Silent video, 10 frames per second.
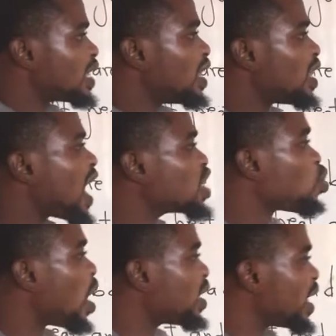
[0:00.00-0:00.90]
the last
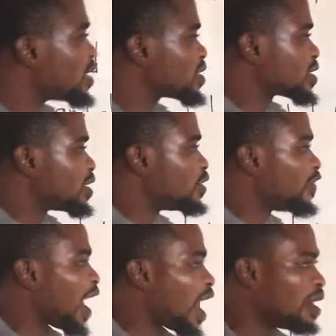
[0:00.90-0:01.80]
one is
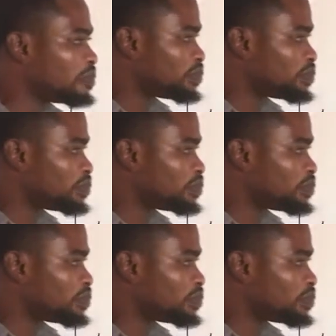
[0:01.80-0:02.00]
silver